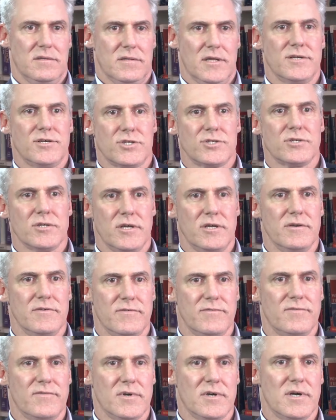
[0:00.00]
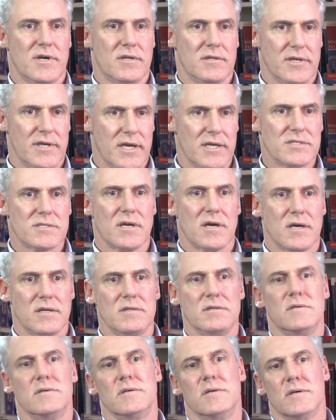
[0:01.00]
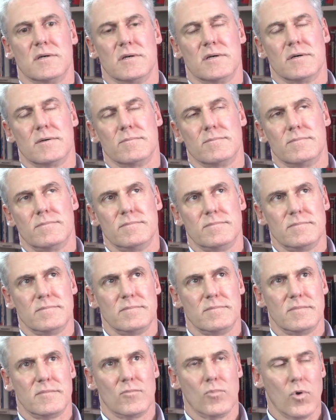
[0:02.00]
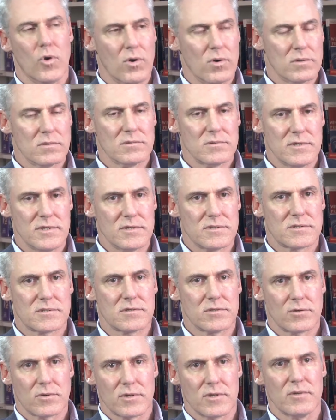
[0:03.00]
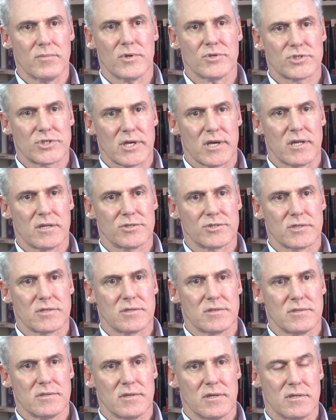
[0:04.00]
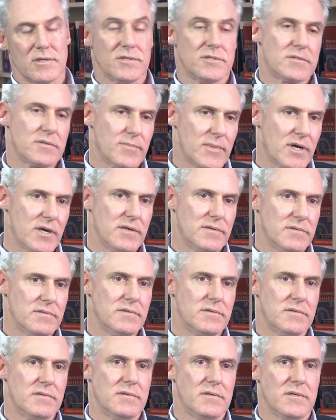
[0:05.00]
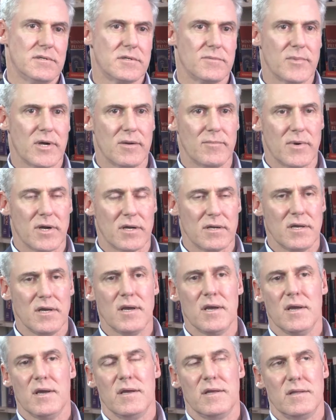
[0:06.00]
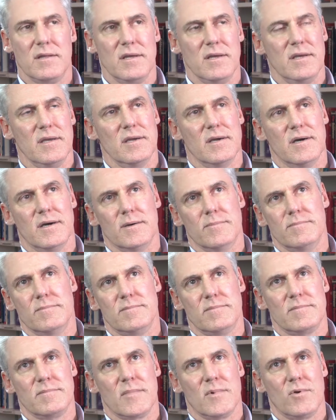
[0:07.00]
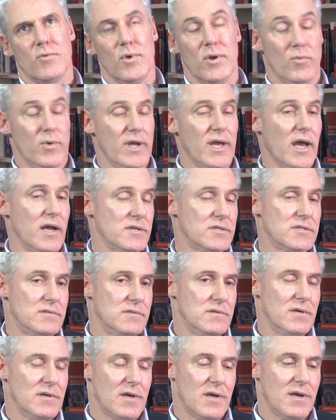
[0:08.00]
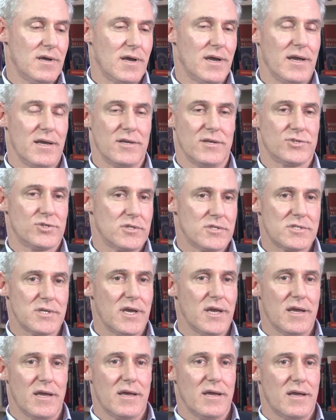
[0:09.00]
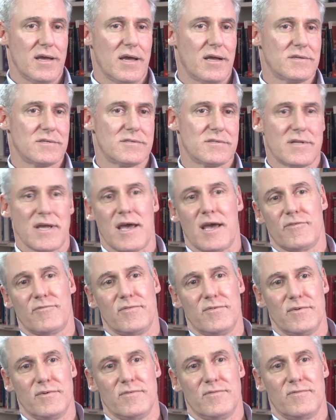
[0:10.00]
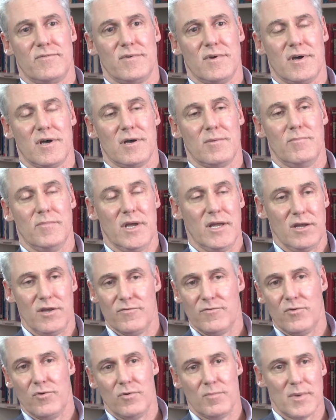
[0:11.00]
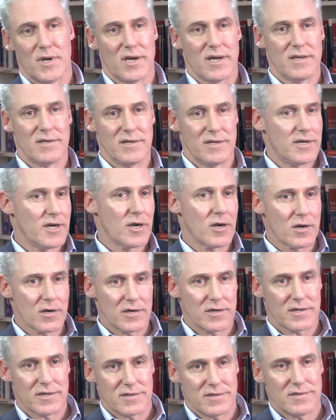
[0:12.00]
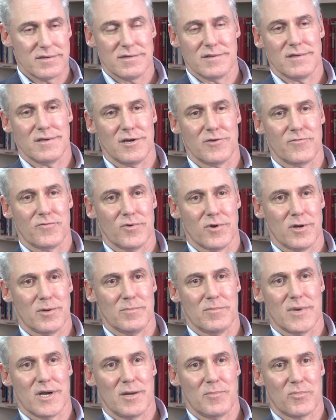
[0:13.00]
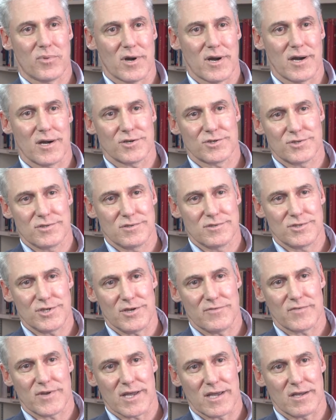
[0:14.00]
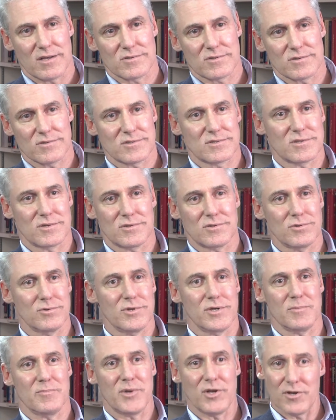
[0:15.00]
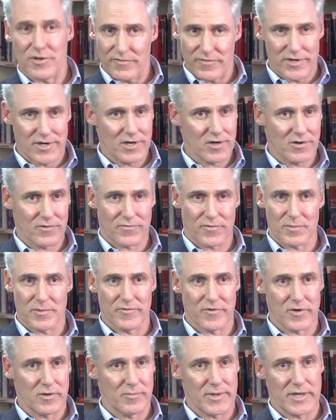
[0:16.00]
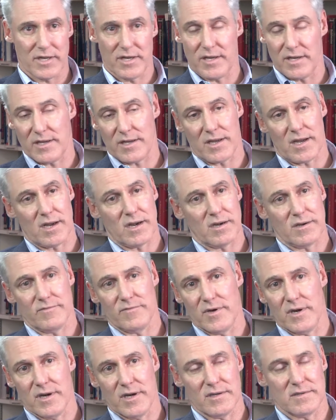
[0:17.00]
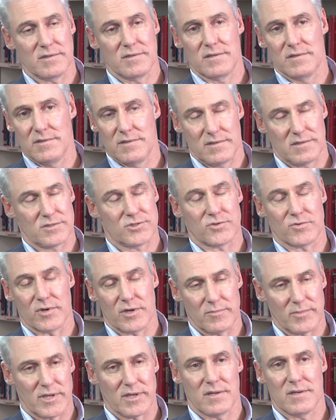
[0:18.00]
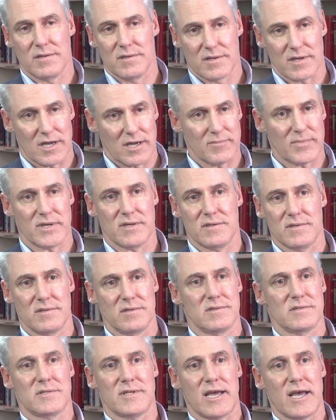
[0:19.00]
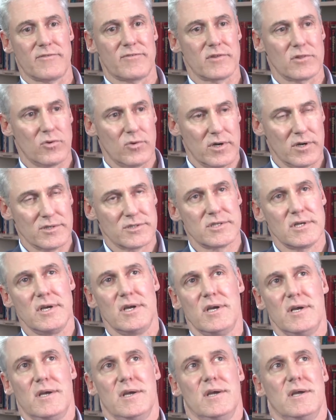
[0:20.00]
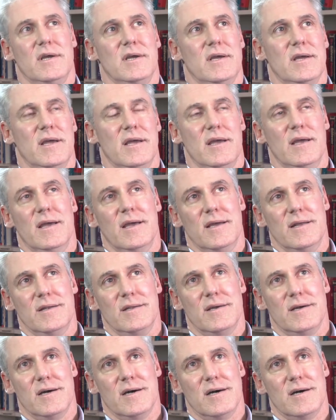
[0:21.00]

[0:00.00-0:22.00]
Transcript: legislative liaison role is clearly the most challenging, at least to my mind. I had a staff of many of whom I inherited from my prior chief counsels, including Peter Verniero. From the very beginning, he hired a very extremely competent staff of lawyers. And